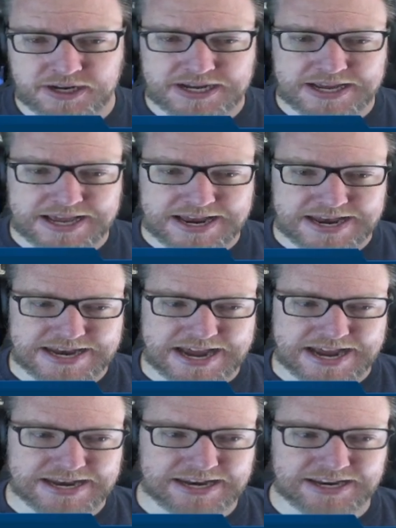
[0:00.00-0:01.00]
not
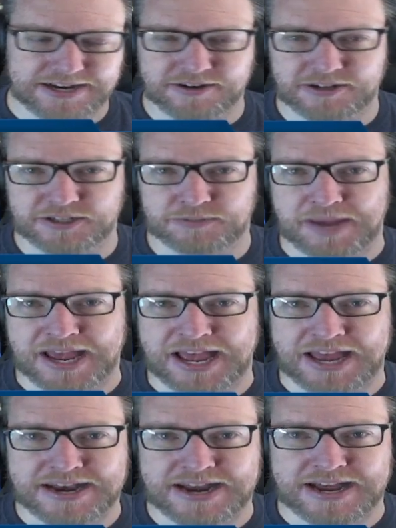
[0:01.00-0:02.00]
near as bad,
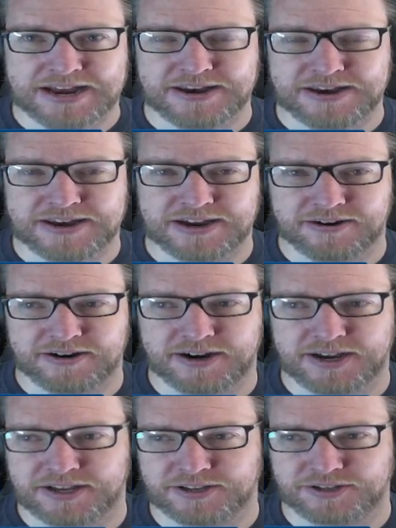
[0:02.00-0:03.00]
not near
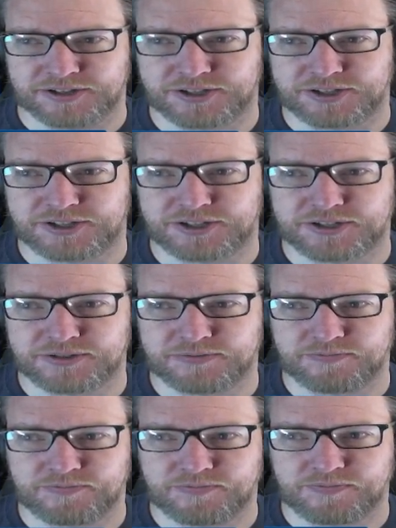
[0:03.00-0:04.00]
as
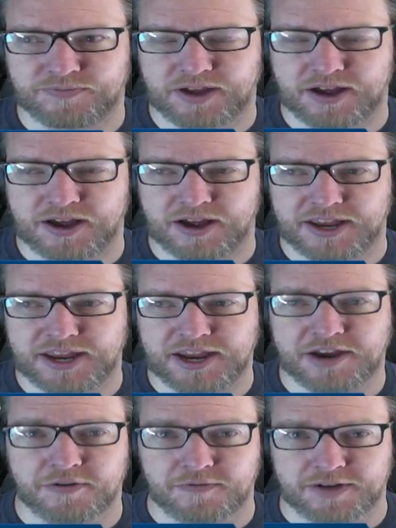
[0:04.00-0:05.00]

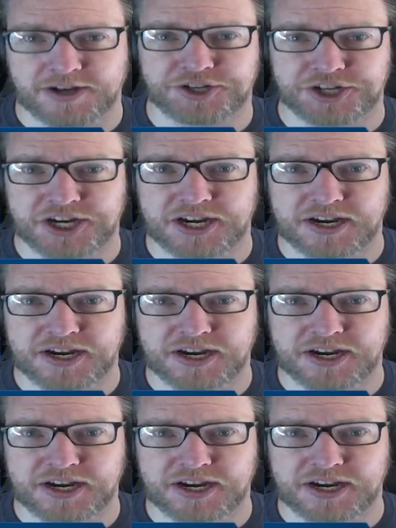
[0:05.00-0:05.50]
ear-wrenching